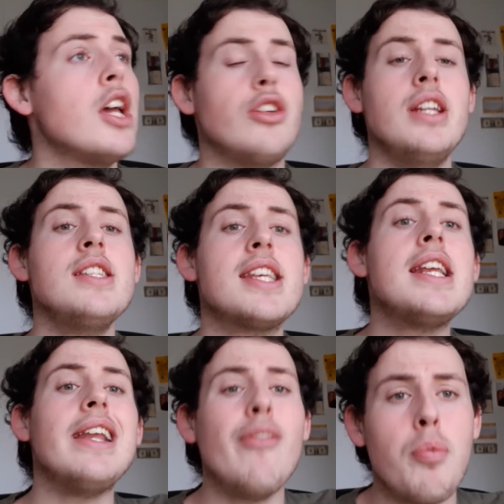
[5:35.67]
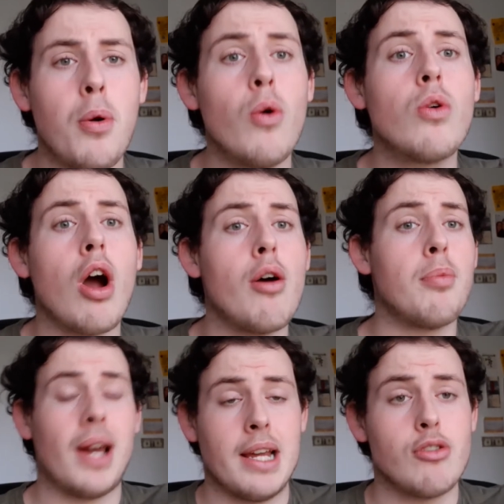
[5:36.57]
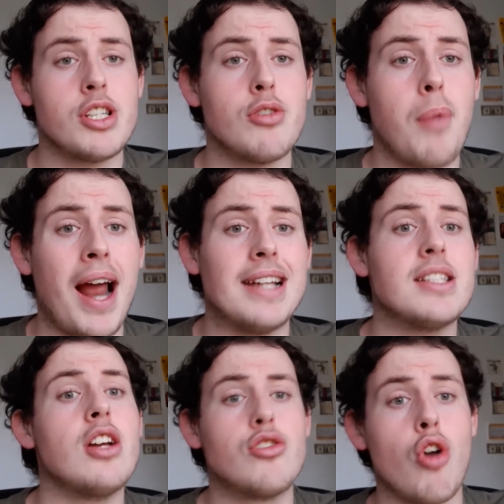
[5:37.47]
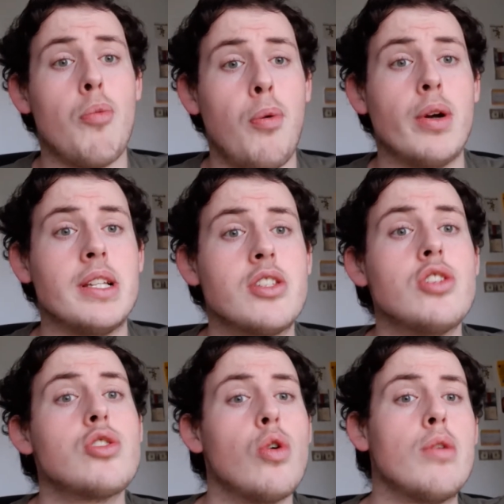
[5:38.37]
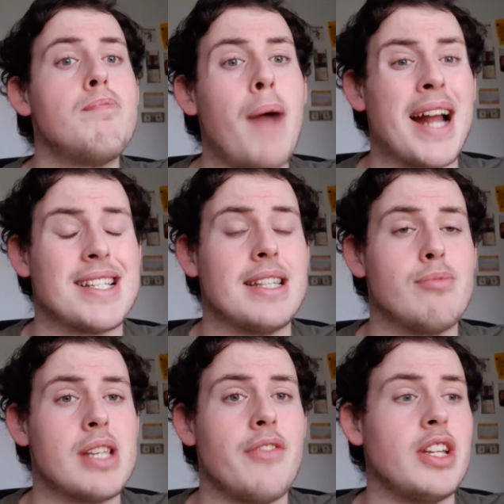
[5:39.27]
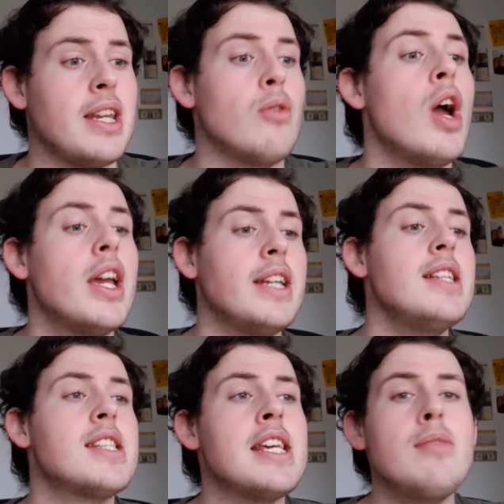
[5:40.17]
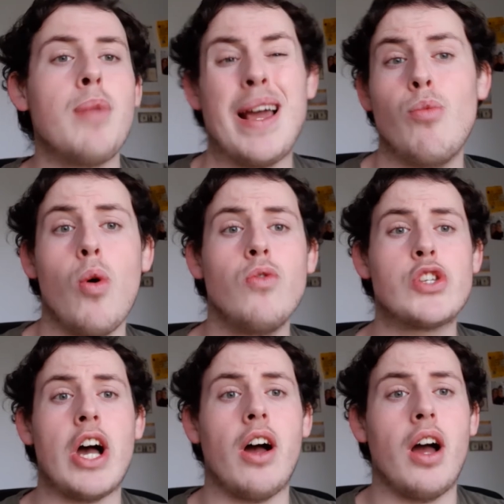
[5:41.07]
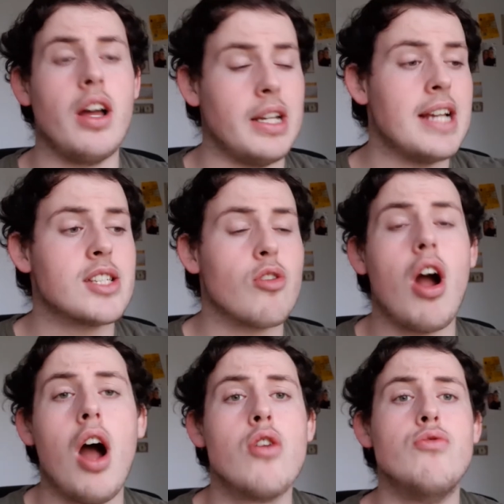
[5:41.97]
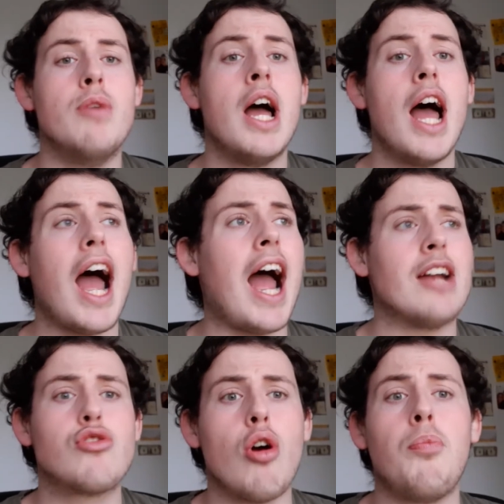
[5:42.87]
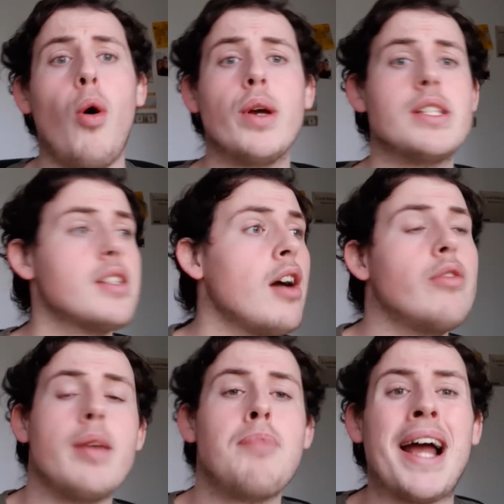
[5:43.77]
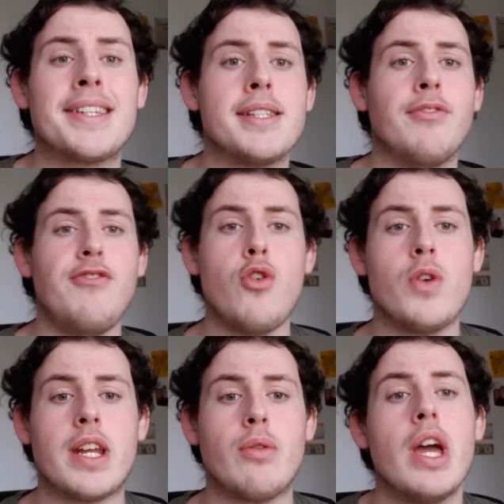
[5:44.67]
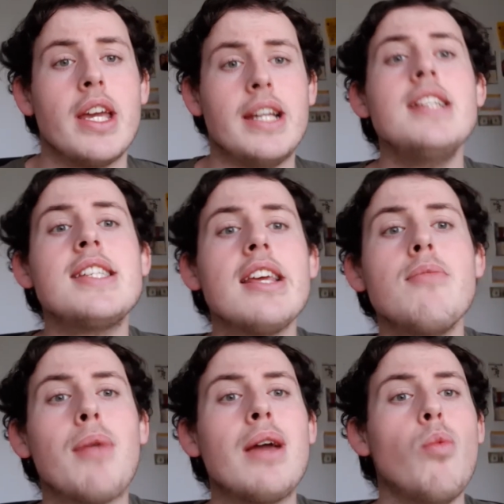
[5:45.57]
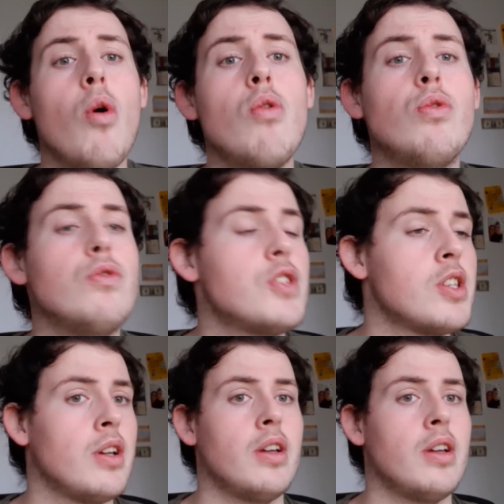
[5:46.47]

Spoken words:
You didn't see Liverpool go and play Crystal Palace and drop points. You saw them batter them 7-0. You didn't see them play Wolves at Leicester at home and drop points. No, they battered them 4-0. You didn't see them play Wolves.